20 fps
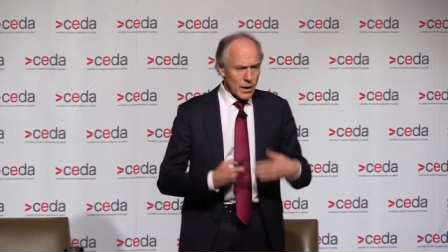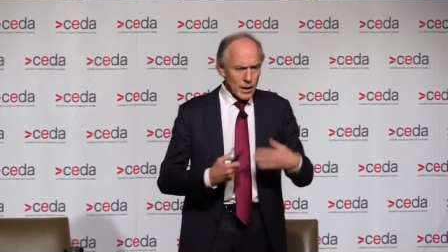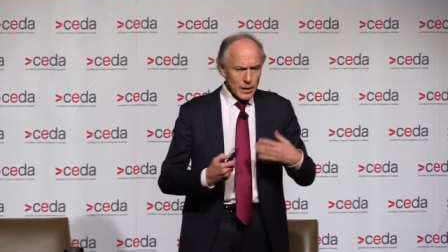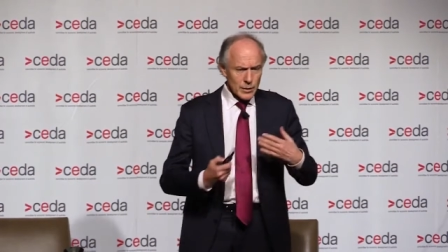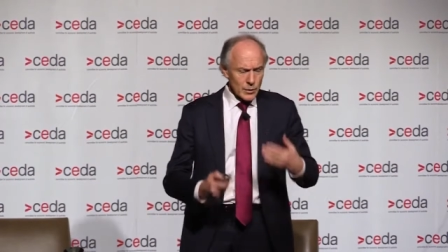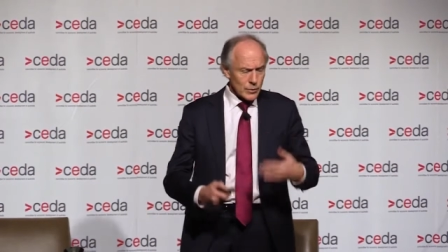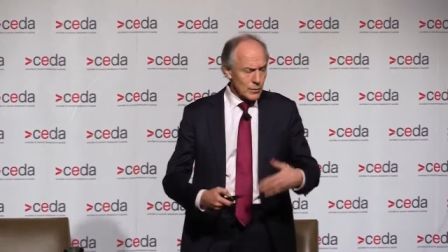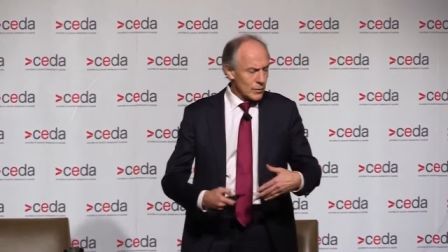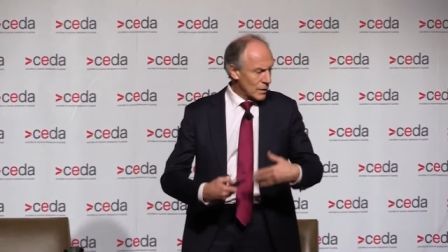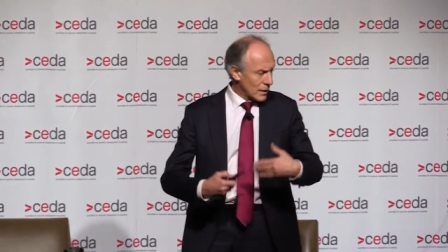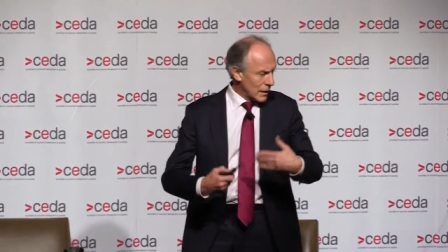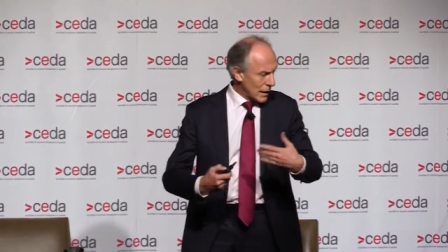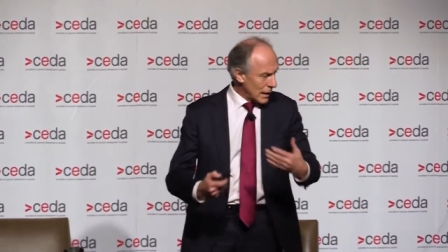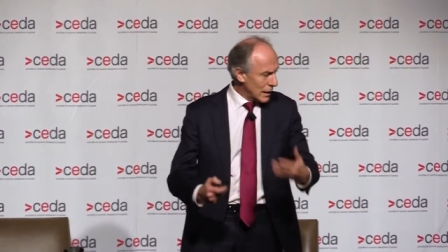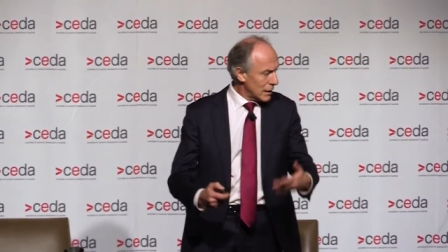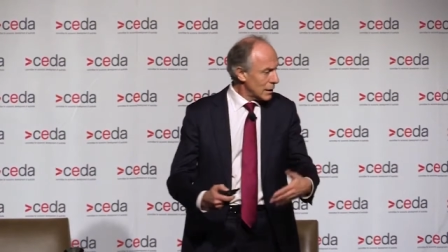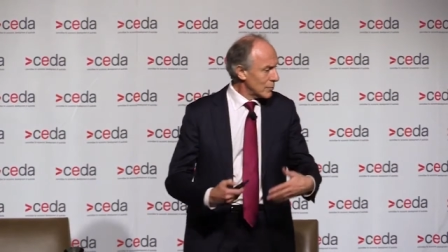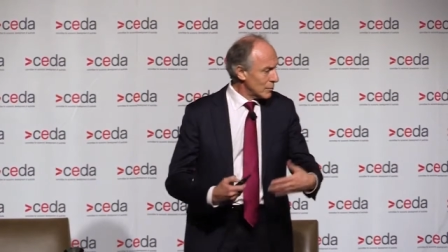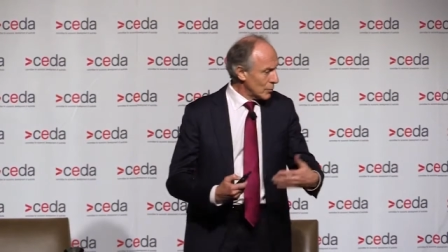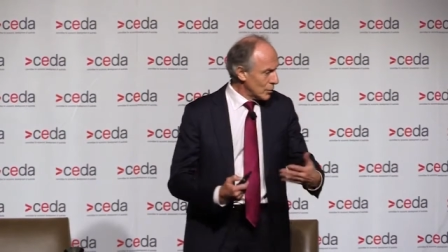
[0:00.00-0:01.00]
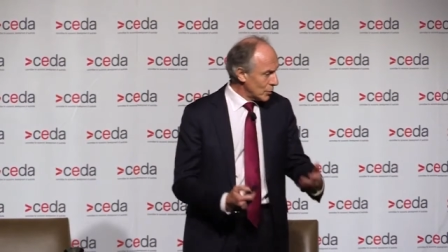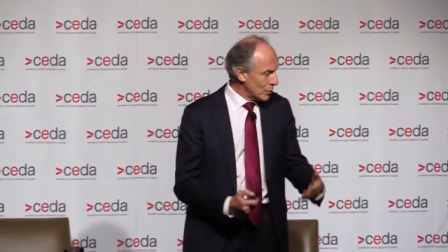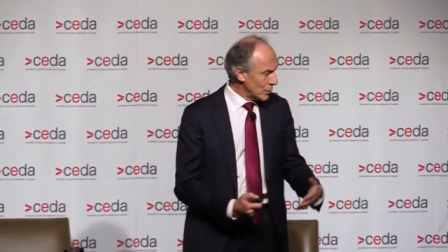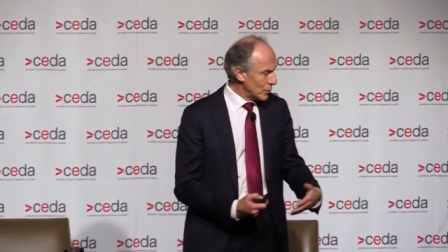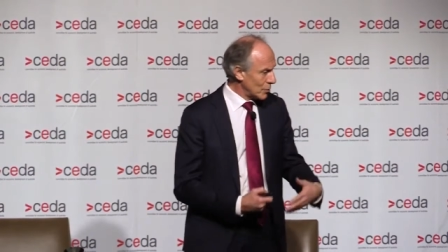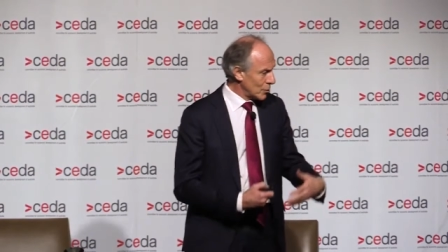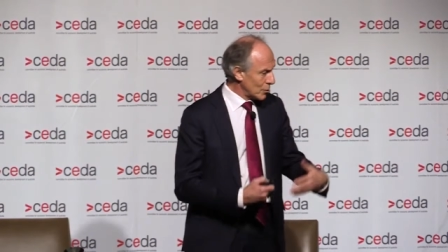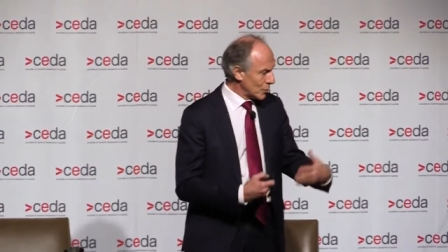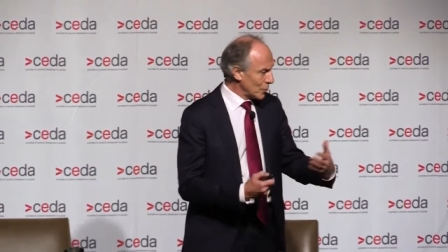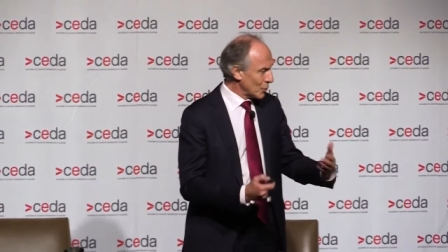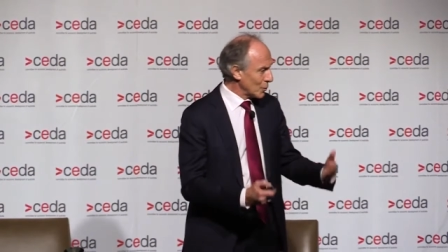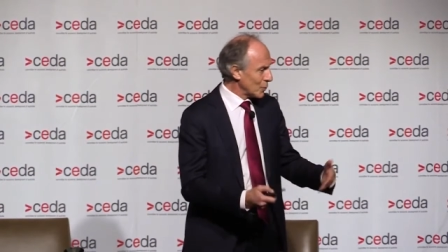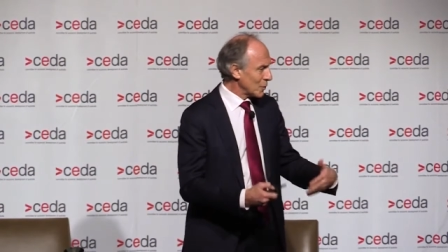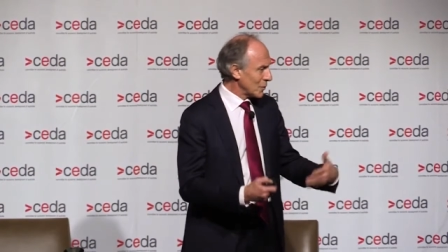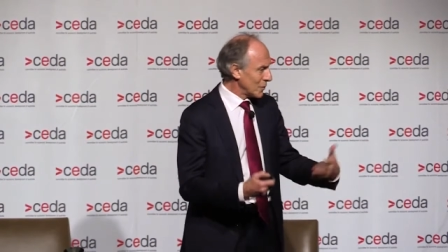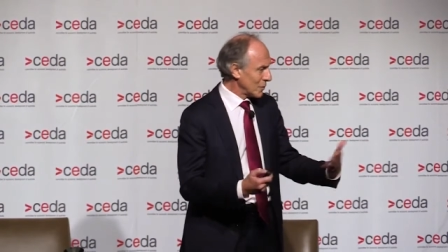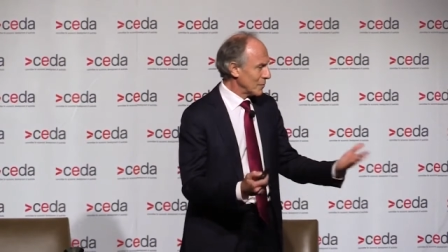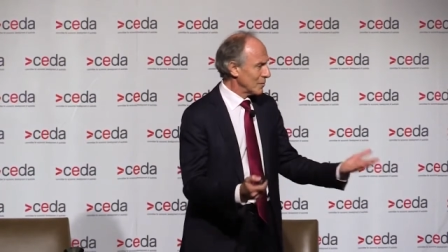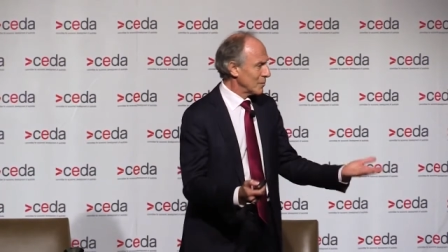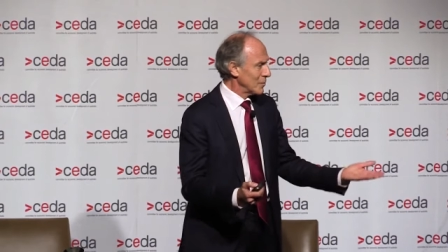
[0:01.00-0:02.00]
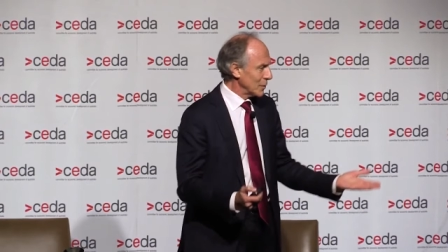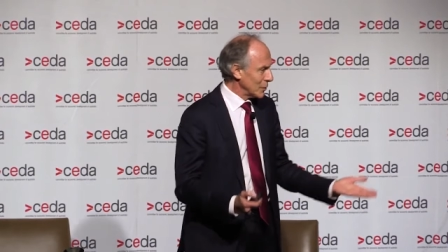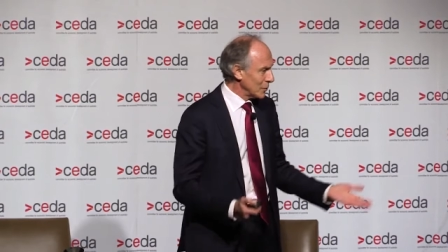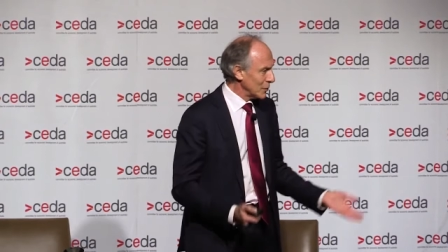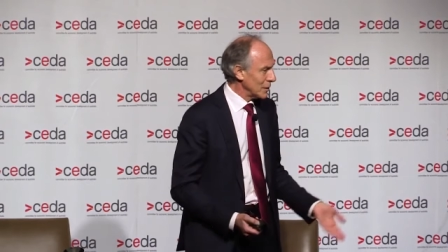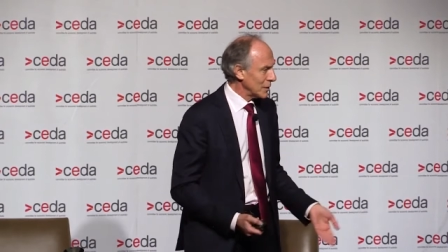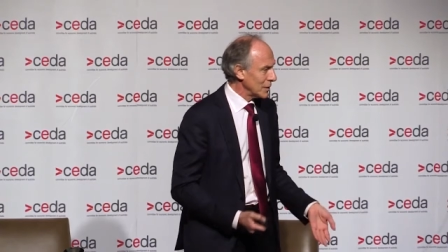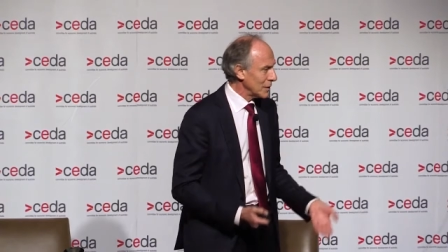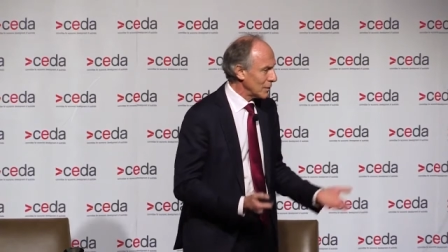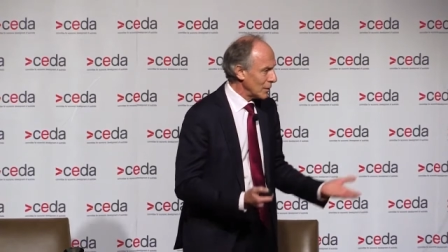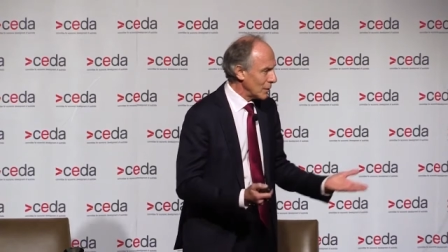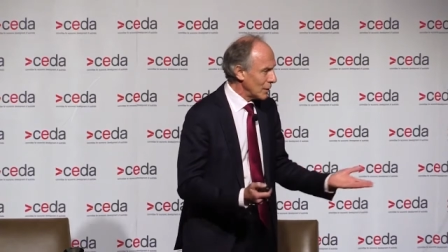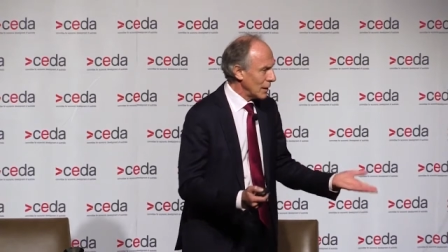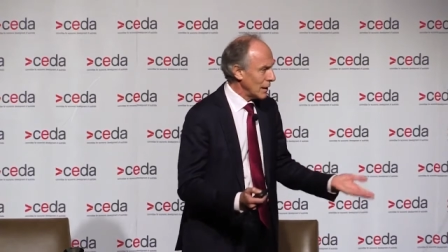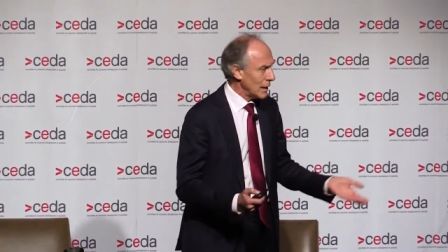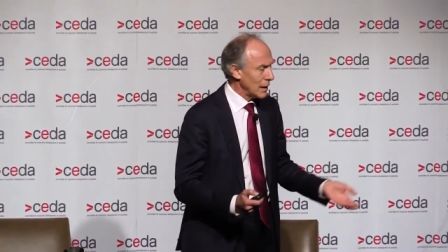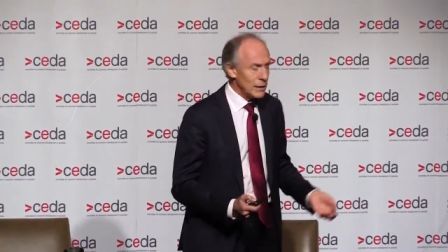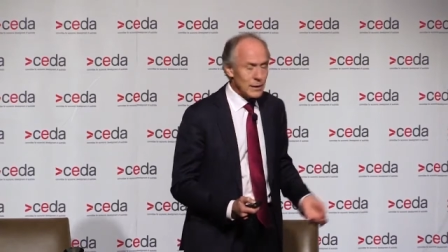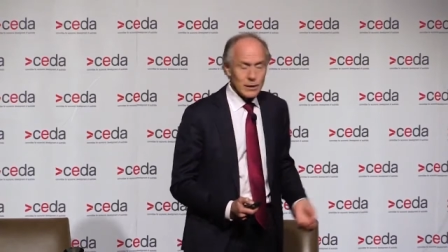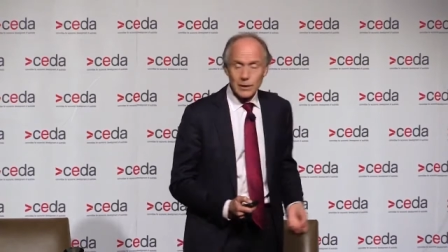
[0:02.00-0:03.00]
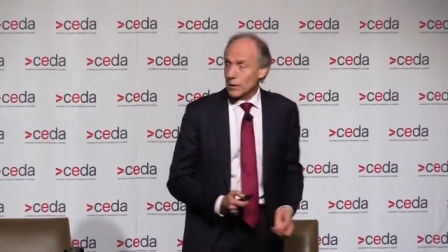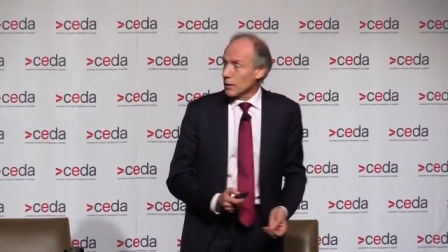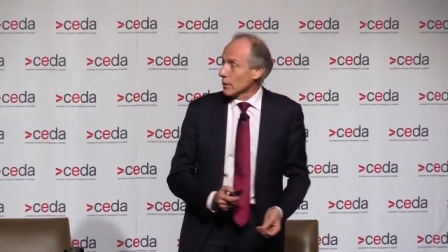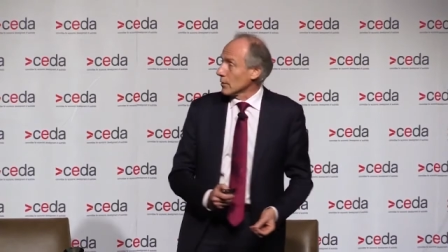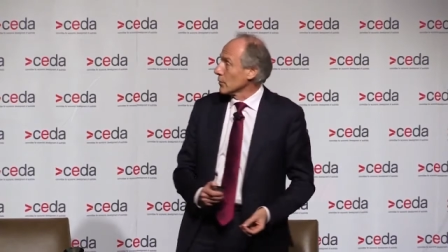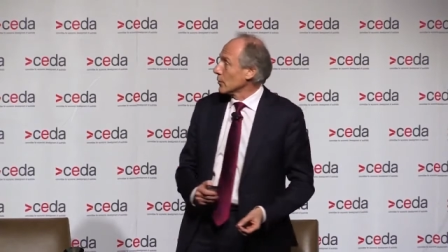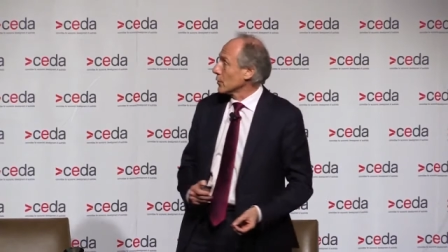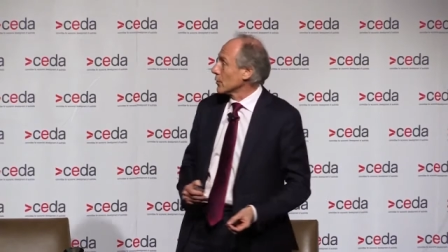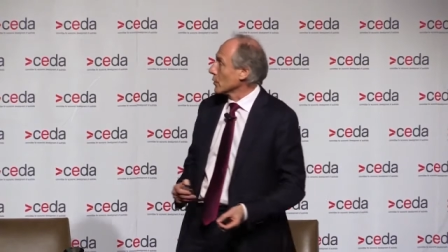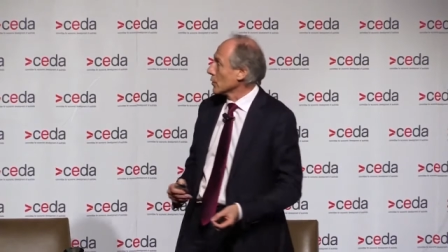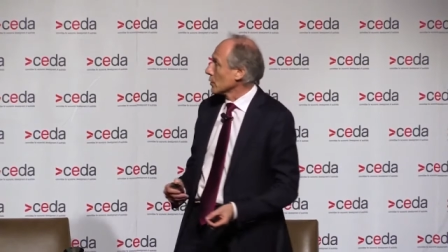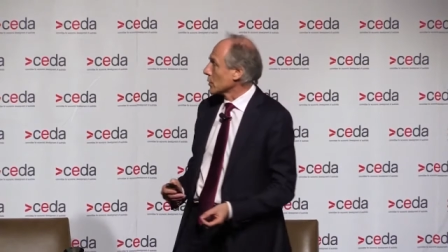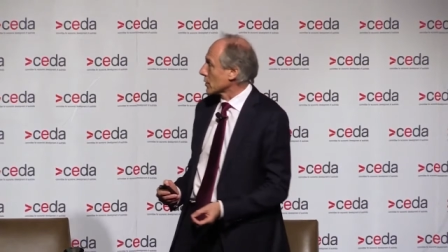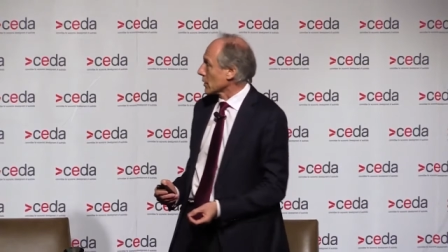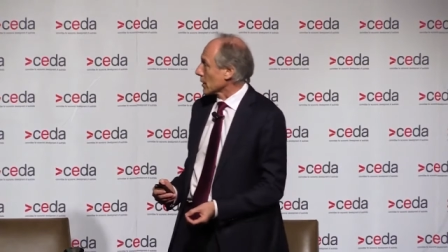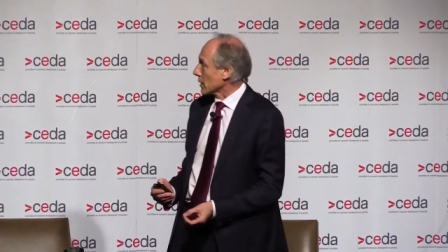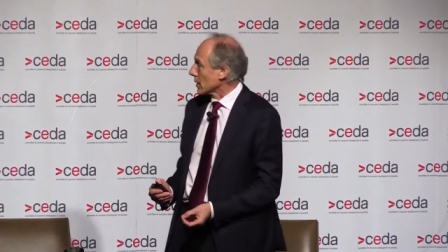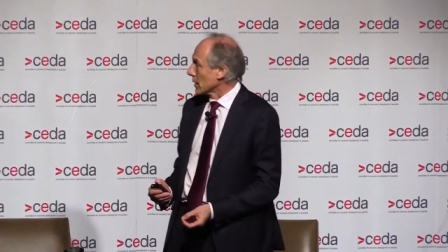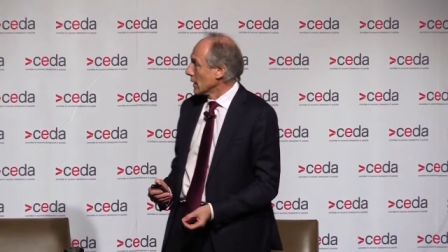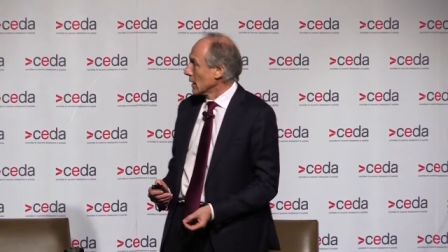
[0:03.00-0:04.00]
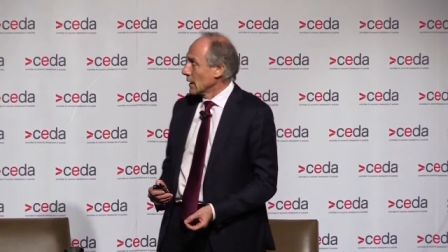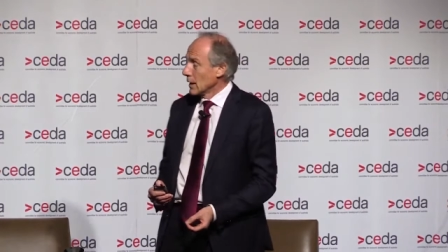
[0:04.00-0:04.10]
I don't see any move towards building any in future.